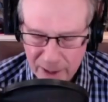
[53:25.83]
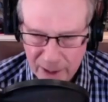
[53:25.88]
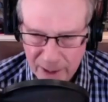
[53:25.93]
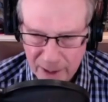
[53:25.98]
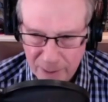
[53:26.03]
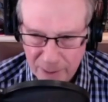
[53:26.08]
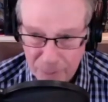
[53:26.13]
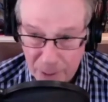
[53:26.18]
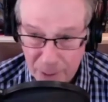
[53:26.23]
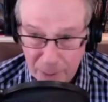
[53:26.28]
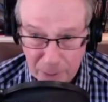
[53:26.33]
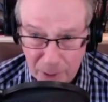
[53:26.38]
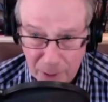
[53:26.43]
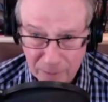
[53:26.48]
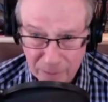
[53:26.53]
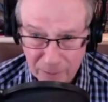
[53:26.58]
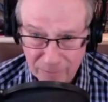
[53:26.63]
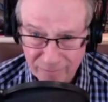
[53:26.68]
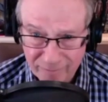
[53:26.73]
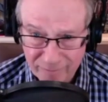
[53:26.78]

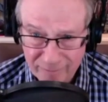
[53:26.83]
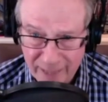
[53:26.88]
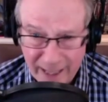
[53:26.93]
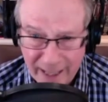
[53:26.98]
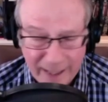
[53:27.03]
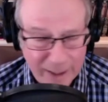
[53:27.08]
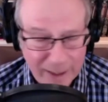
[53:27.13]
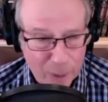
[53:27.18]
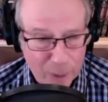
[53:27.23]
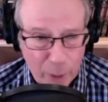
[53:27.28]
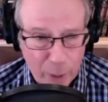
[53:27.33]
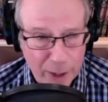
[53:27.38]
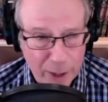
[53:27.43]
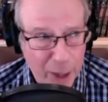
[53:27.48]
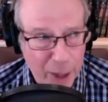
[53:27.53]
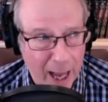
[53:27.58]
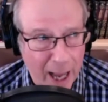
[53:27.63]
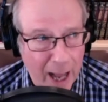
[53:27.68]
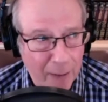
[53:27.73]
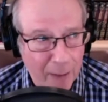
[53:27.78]
people need to reach
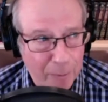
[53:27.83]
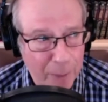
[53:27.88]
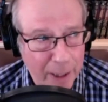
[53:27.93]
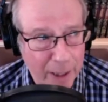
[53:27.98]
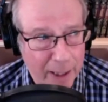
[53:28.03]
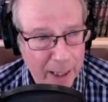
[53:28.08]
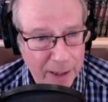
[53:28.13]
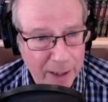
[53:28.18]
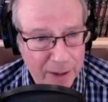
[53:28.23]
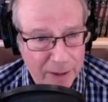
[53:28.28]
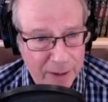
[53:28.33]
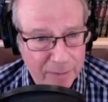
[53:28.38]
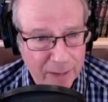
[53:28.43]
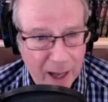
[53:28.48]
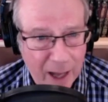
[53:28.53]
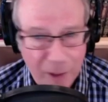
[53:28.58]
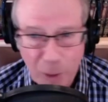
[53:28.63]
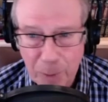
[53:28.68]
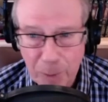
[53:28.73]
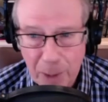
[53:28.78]
out because
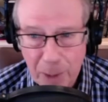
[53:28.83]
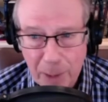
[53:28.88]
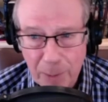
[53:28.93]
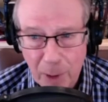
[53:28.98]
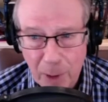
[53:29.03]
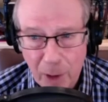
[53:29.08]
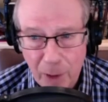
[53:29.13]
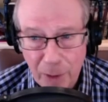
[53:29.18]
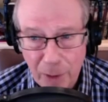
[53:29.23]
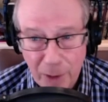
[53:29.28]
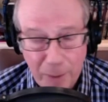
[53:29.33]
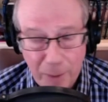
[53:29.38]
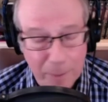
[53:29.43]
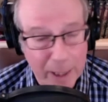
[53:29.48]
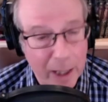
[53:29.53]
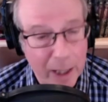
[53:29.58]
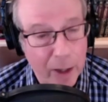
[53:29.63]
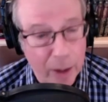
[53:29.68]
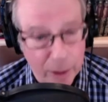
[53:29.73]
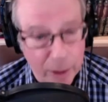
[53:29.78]
other people are their
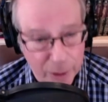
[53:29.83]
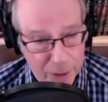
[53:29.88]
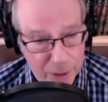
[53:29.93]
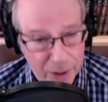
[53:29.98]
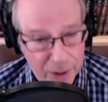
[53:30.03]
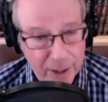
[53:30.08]
mirrors,